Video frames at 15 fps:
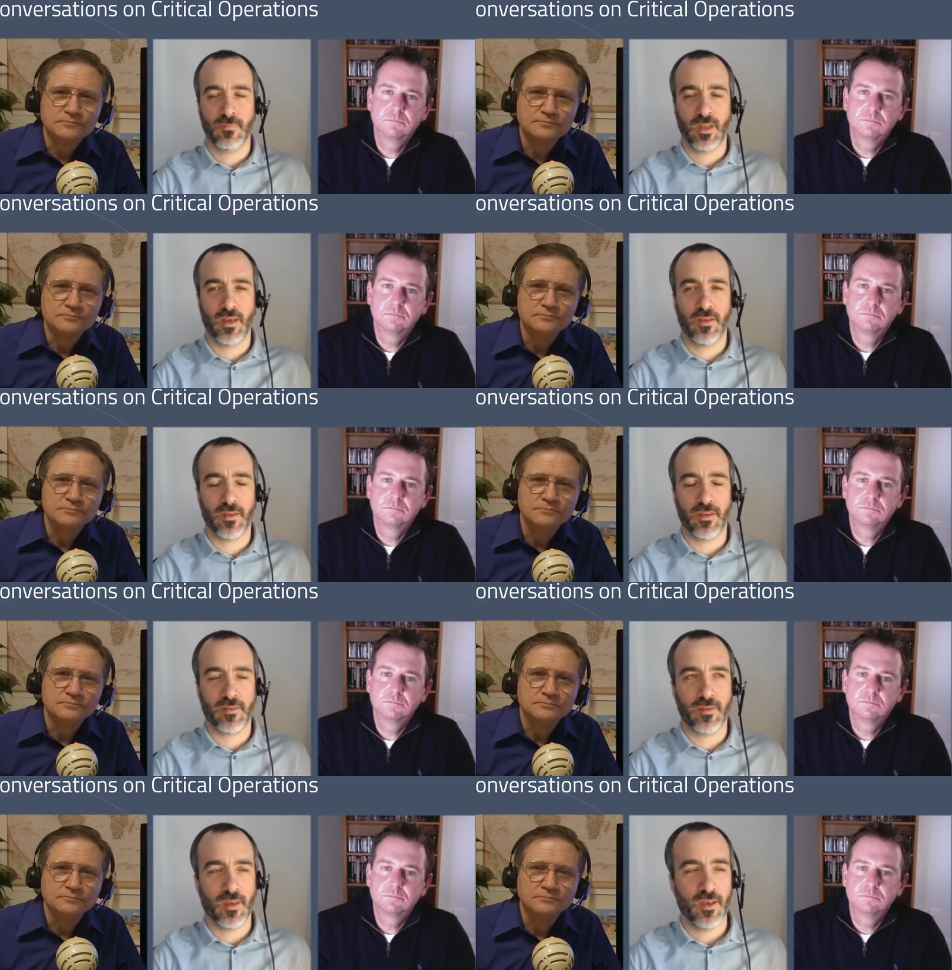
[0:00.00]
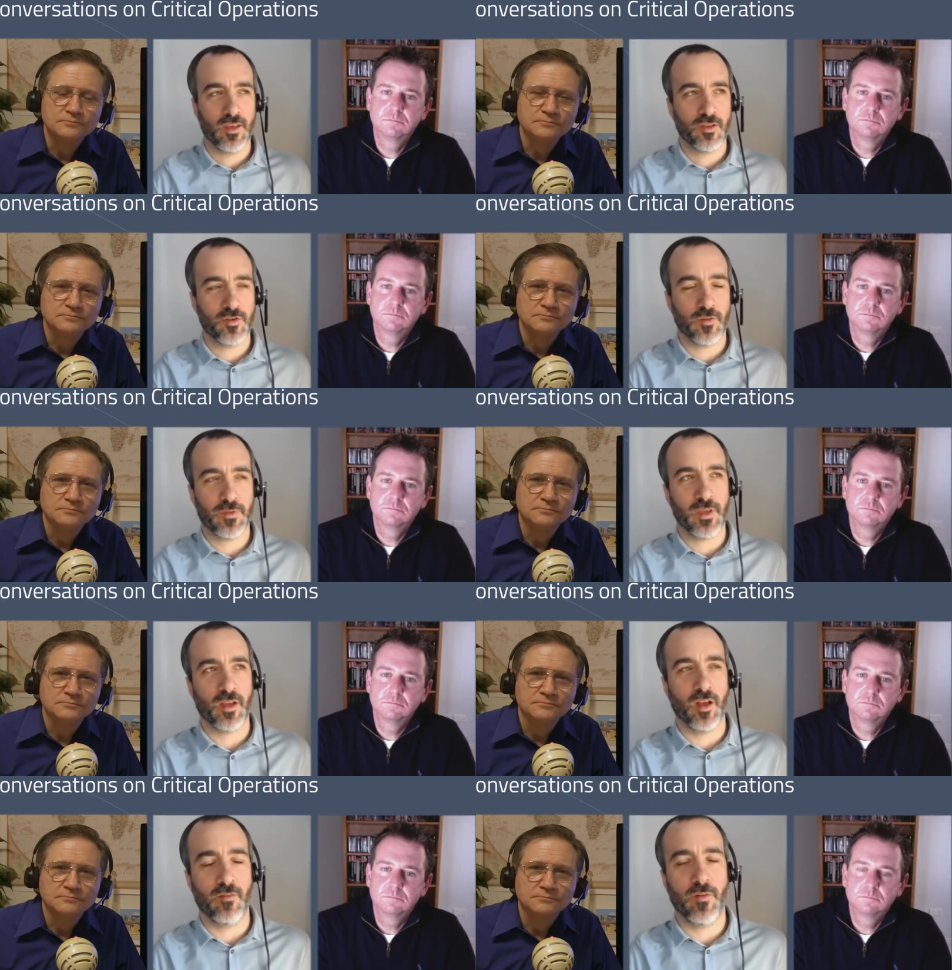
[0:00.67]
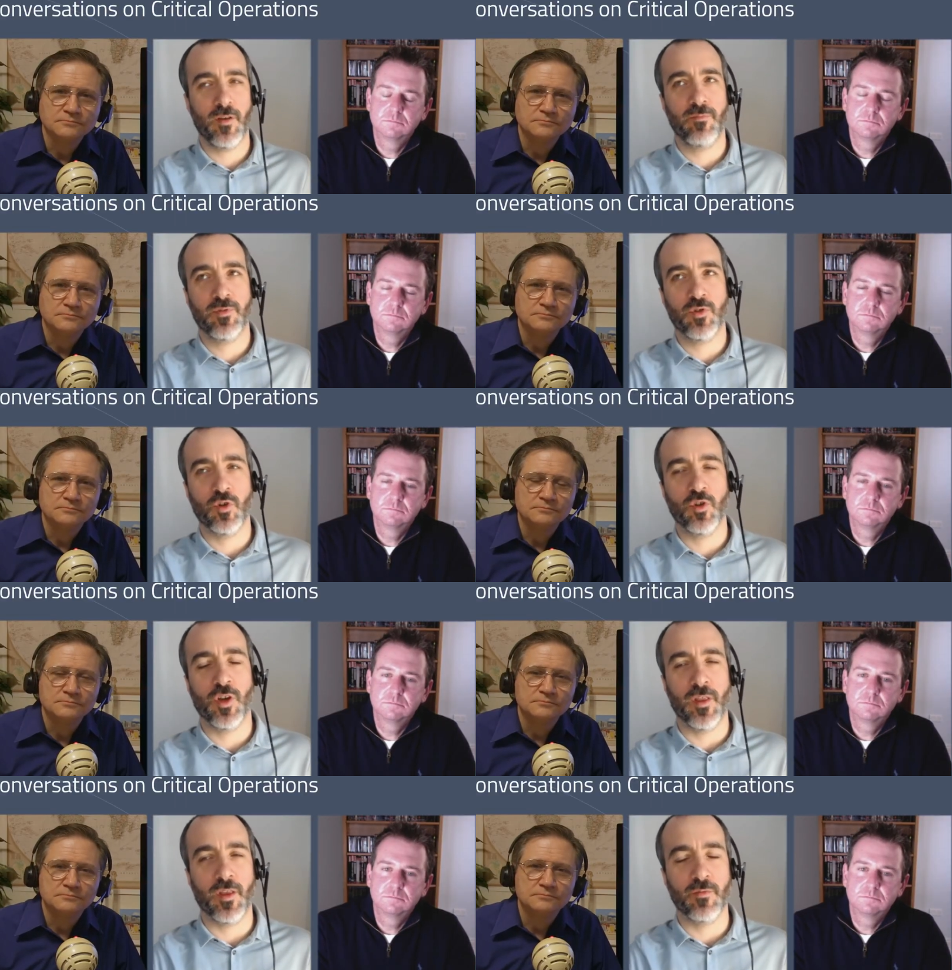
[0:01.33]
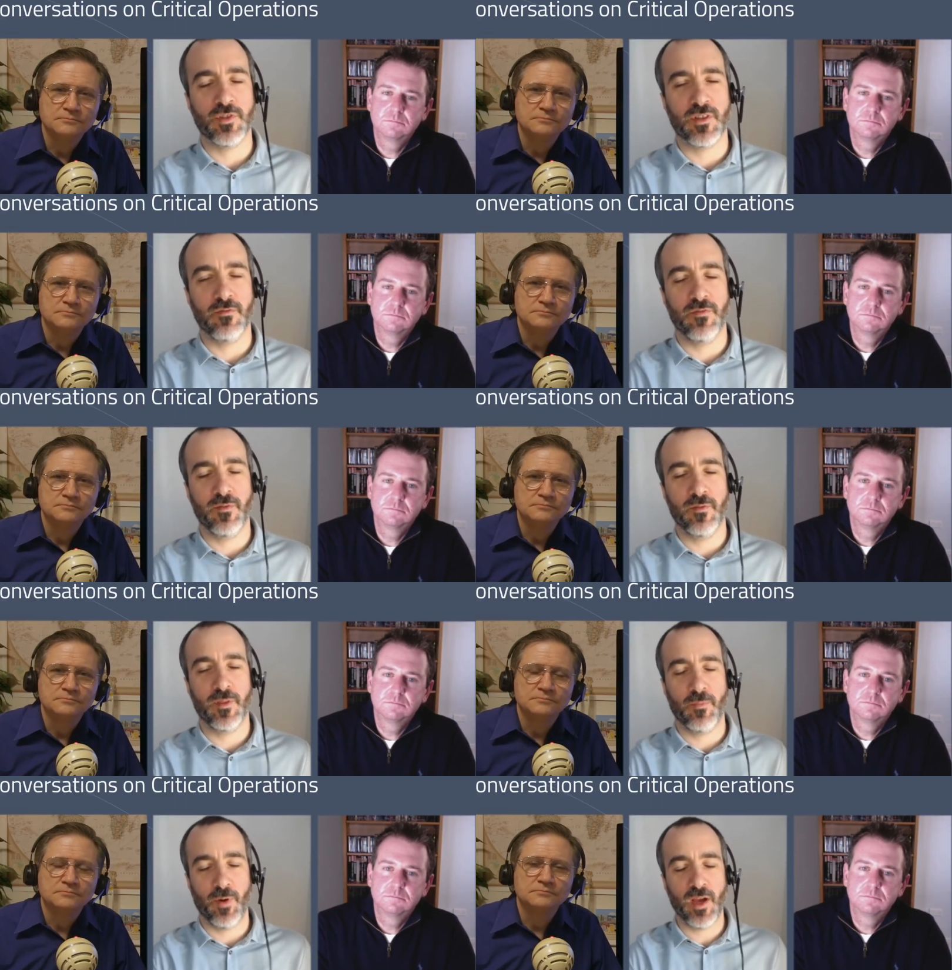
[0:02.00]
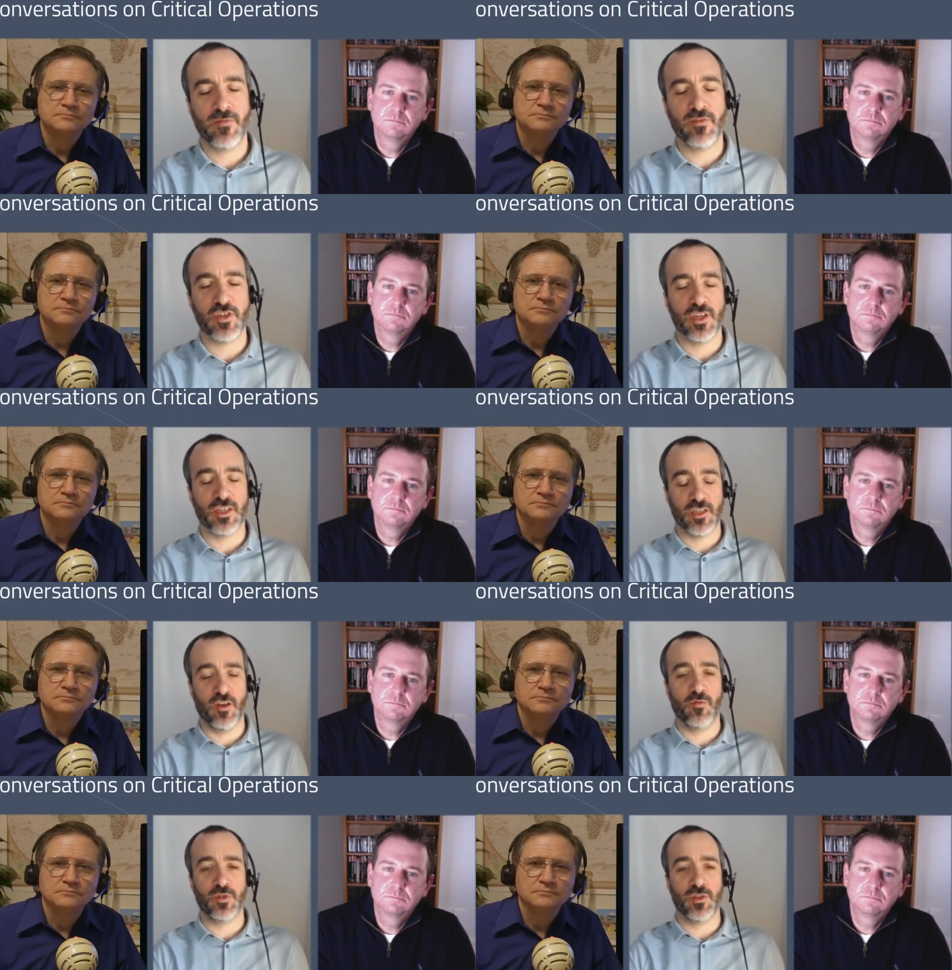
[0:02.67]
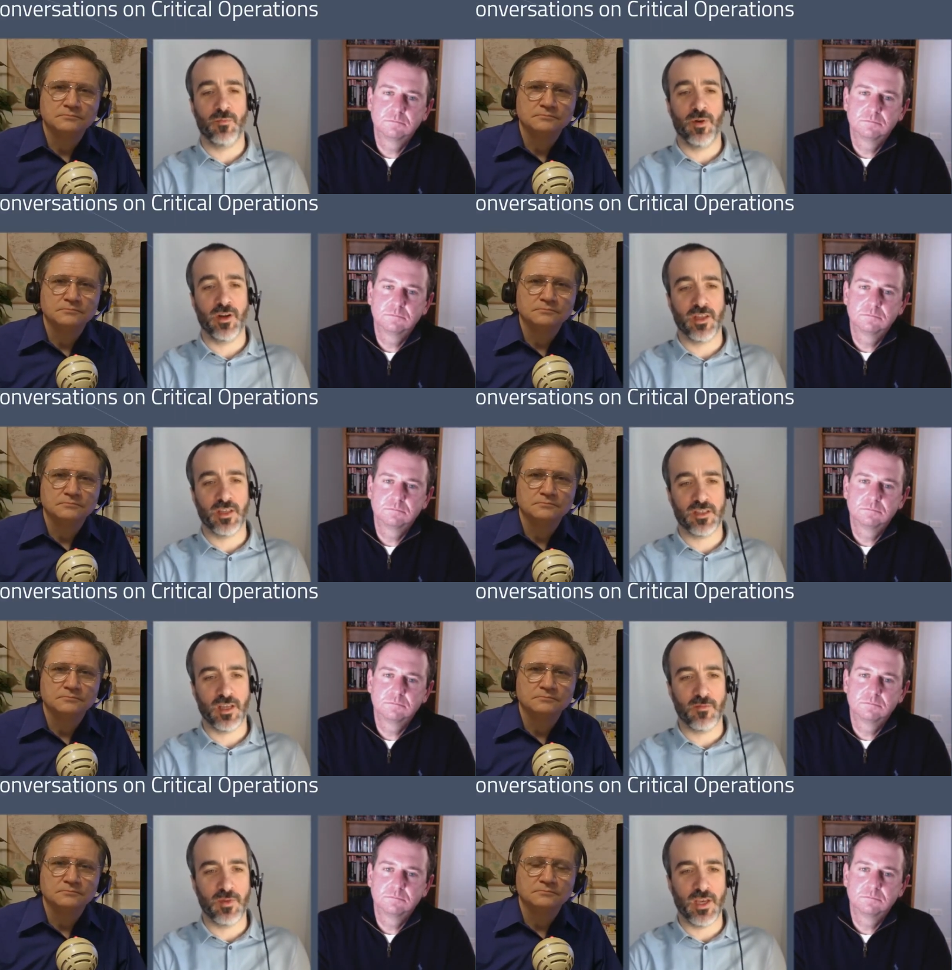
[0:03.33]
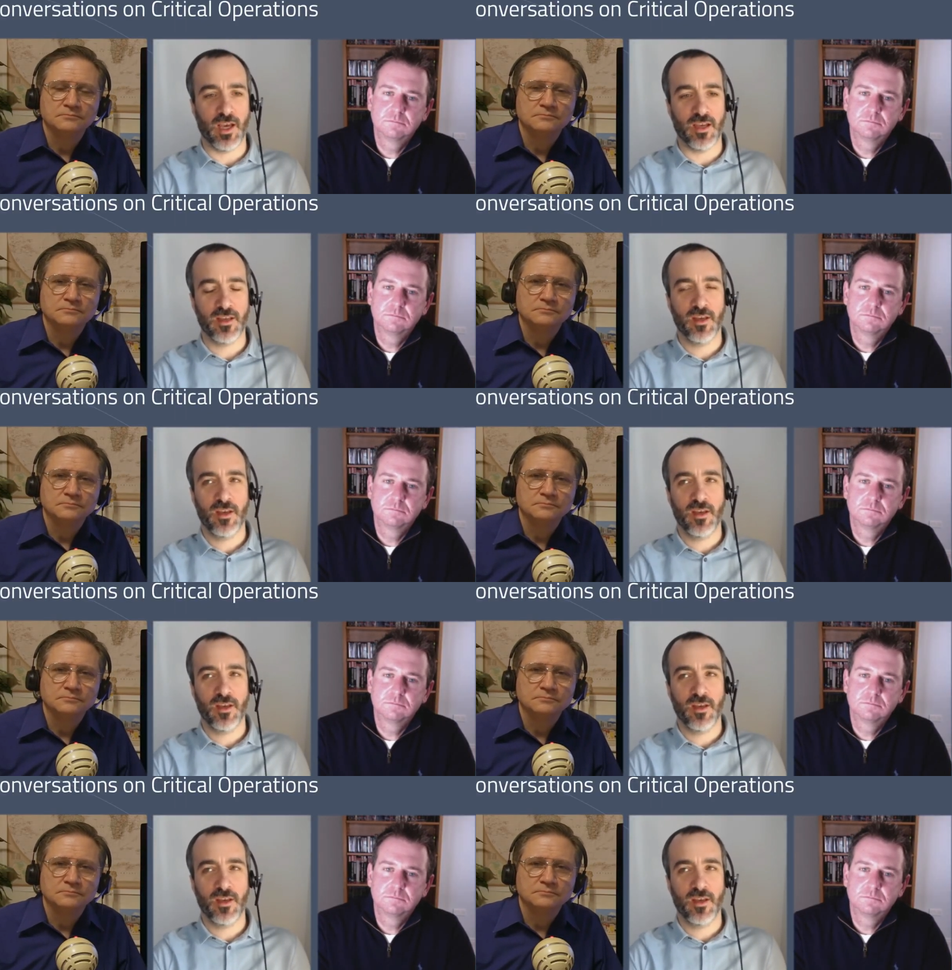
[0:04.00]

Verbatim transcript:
Speaker 1: it? So I think, if I'm told, it was the PI Vision itself was the part that excited me.